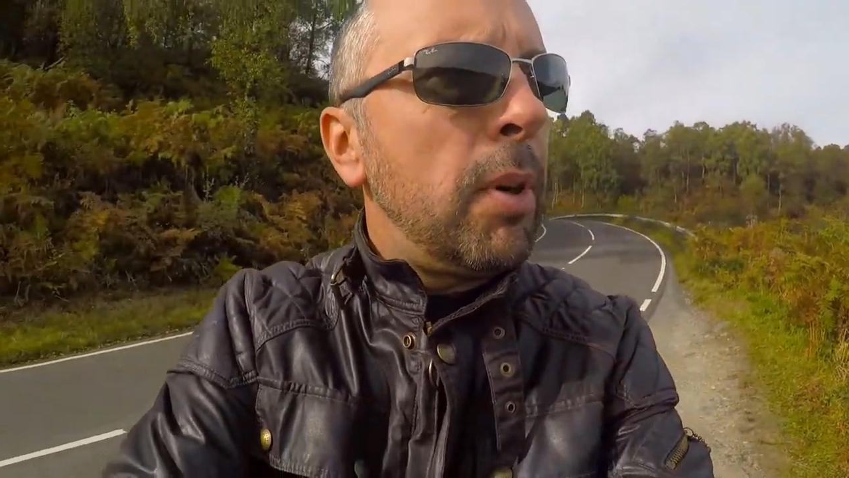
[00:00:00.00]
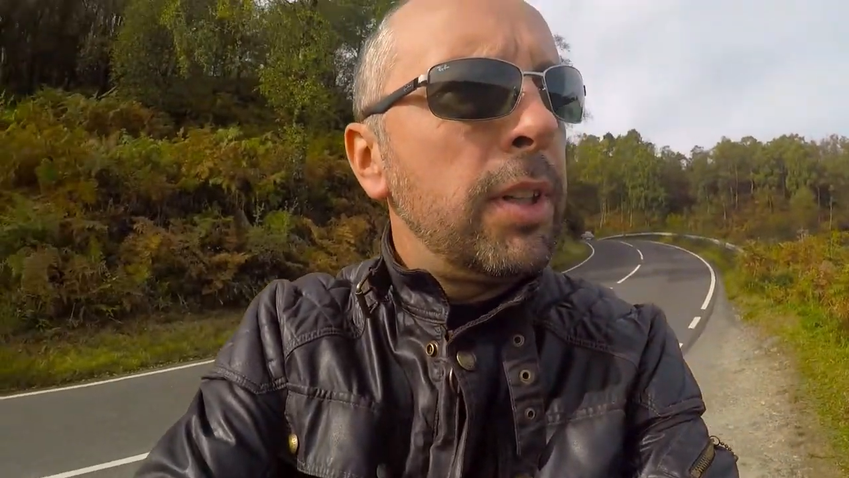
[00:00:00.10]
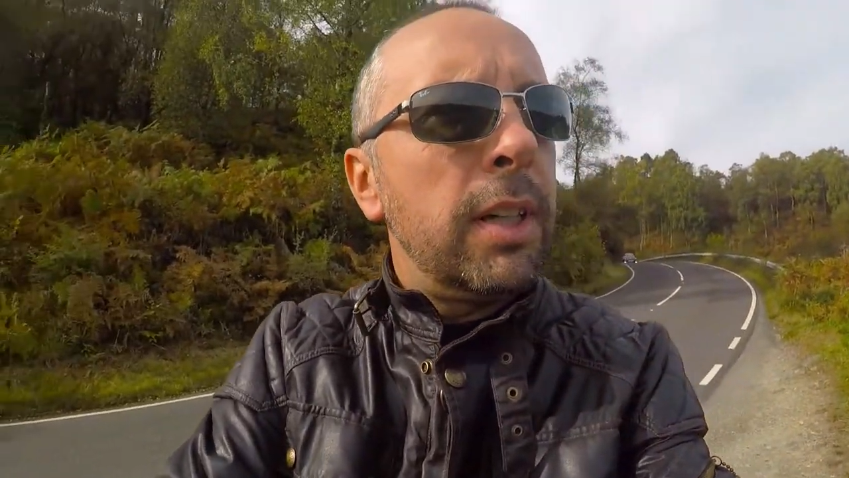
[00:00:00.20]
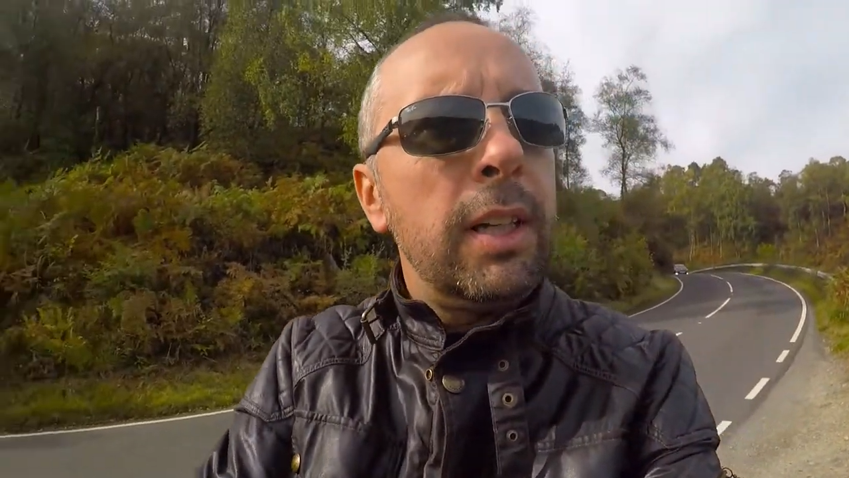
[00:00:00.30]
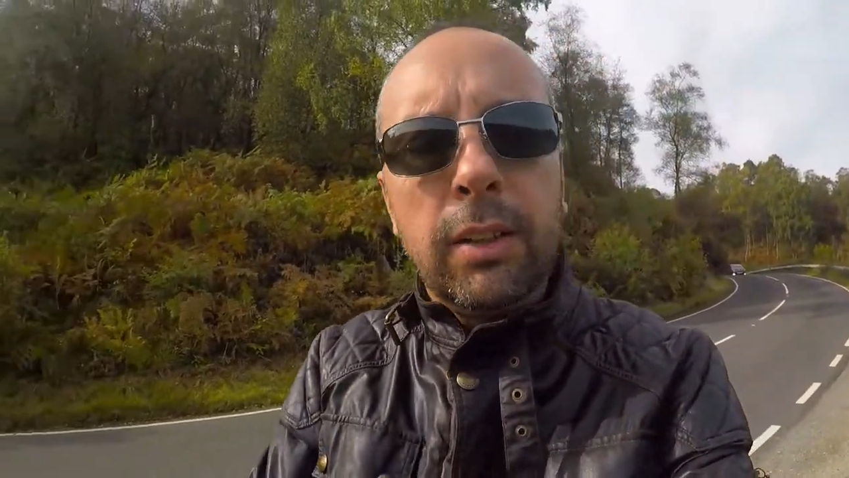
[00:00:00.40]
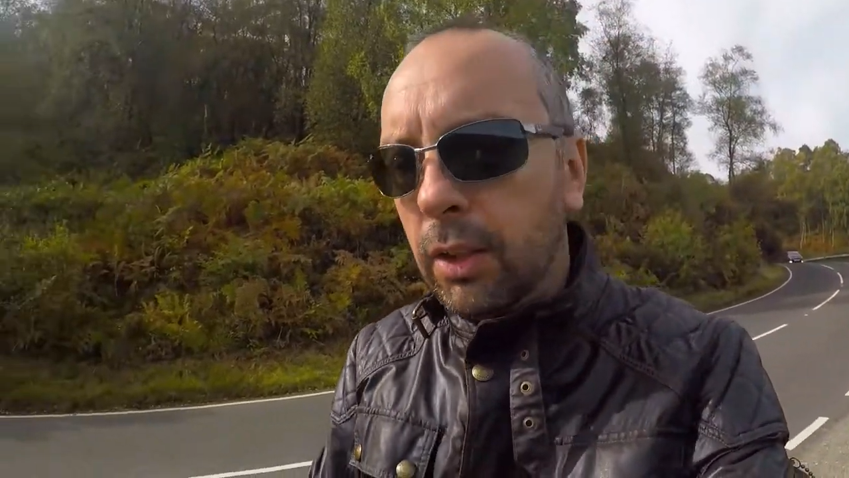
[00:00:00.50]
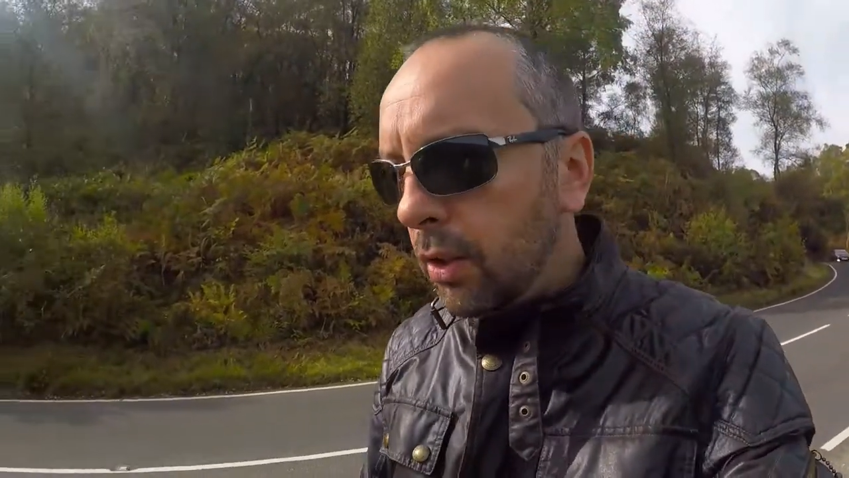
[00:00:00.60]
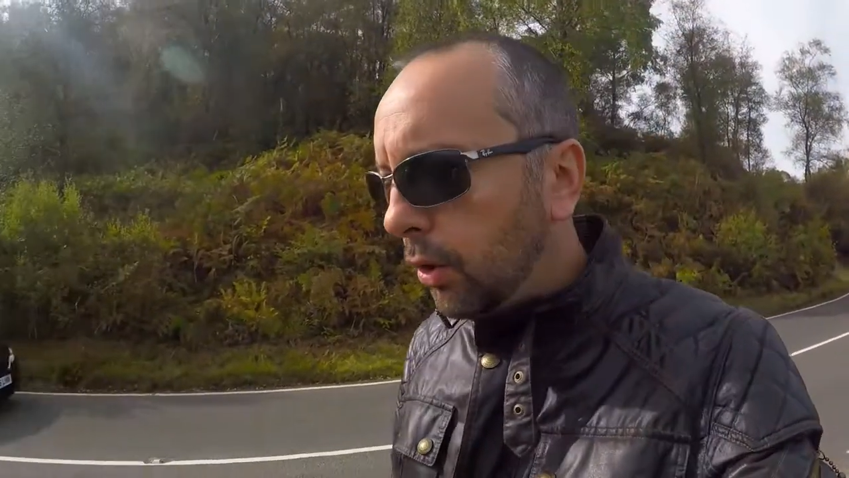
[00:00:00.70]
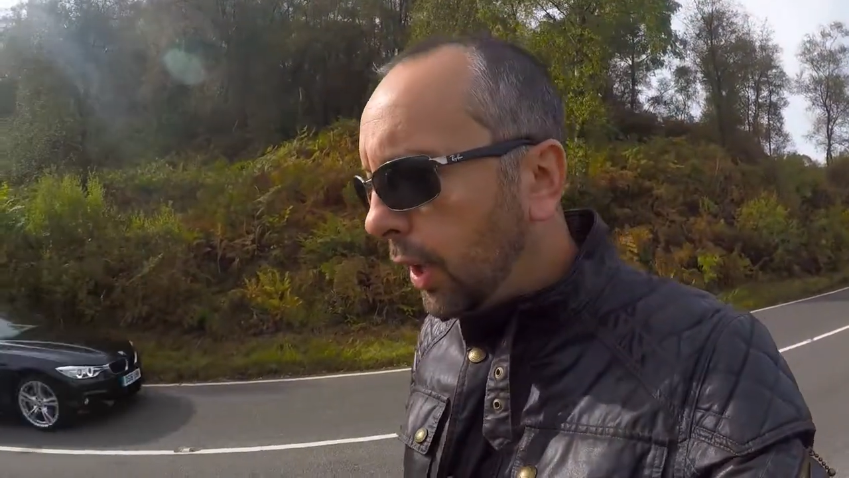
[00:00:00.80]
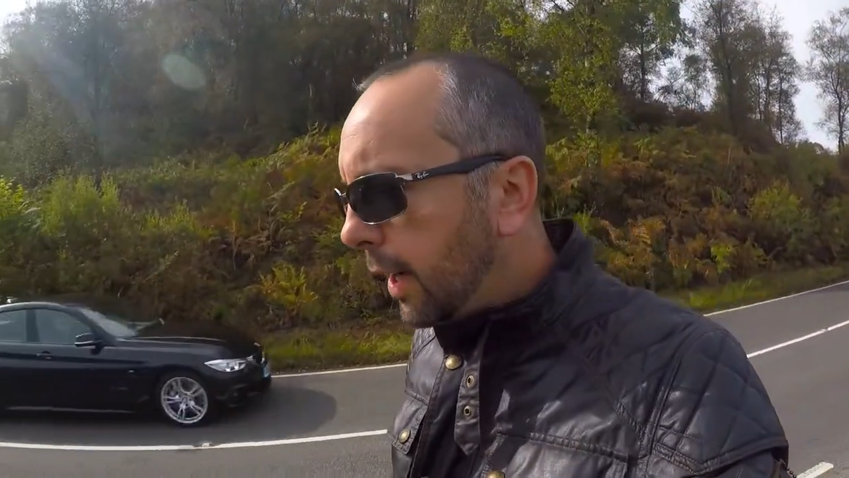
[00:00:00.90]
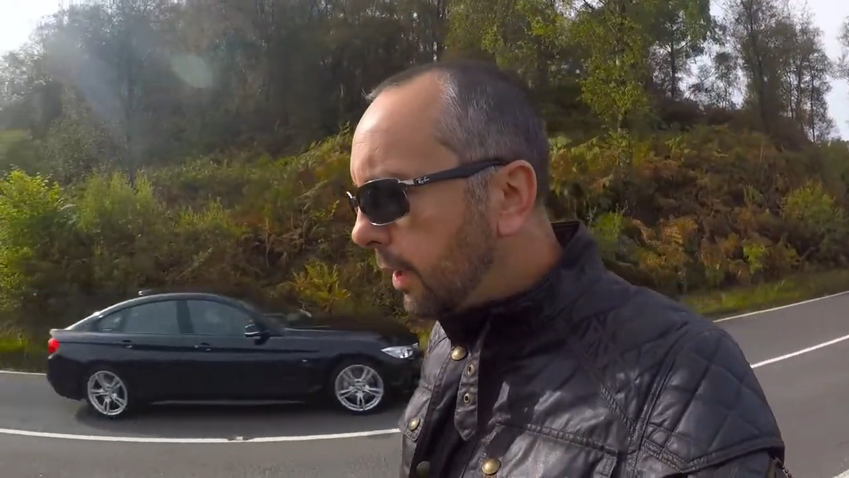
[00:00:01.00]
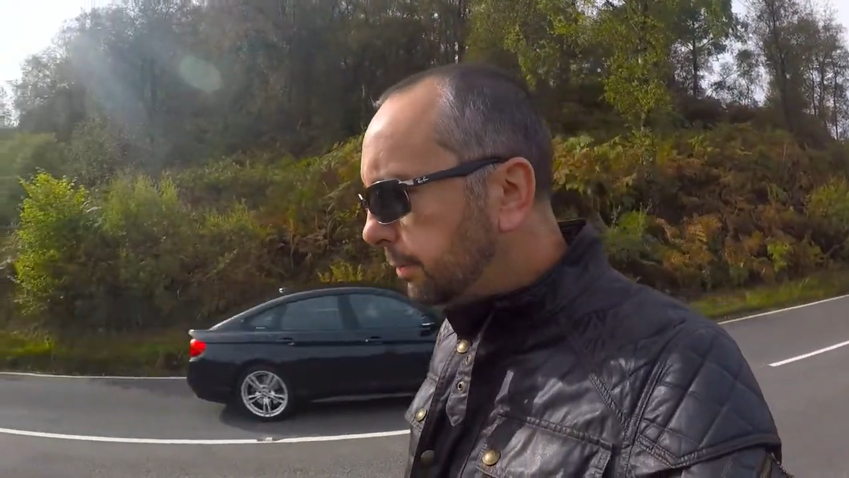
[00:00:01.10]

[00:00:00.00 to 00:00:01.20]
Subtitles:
bought the wrong car.